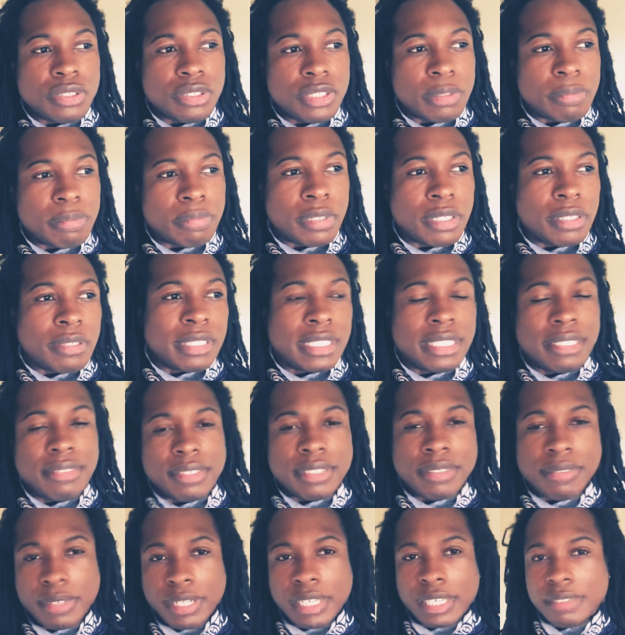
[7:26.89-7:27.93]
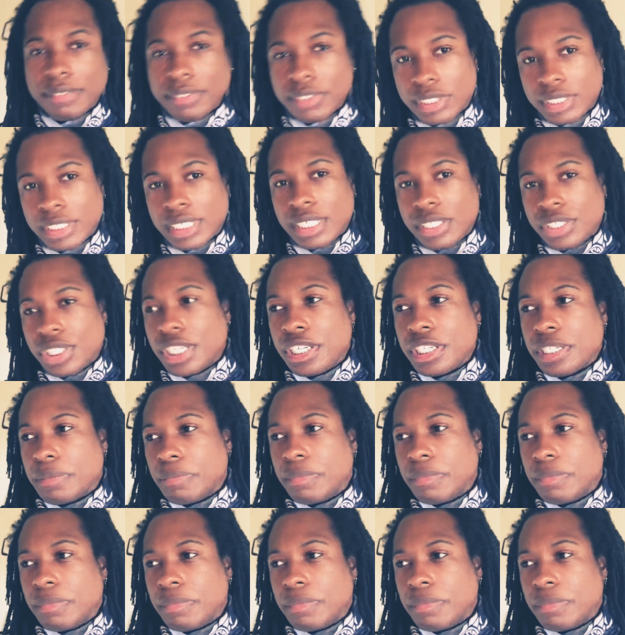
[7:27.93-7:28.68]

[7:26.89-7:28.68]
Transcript: You probably obviously can't change it.